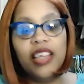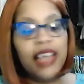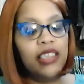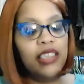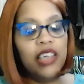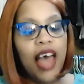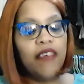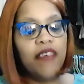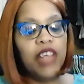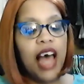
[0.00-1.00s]
They still
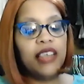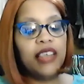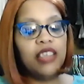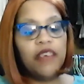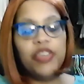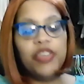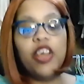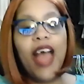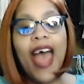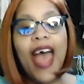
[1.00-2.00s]
have a lot of stuff in
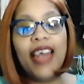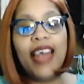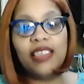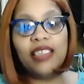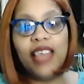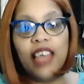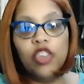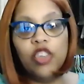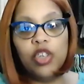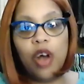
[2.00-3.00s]
their attics
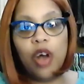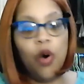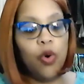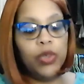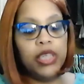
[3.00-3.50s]
that look old.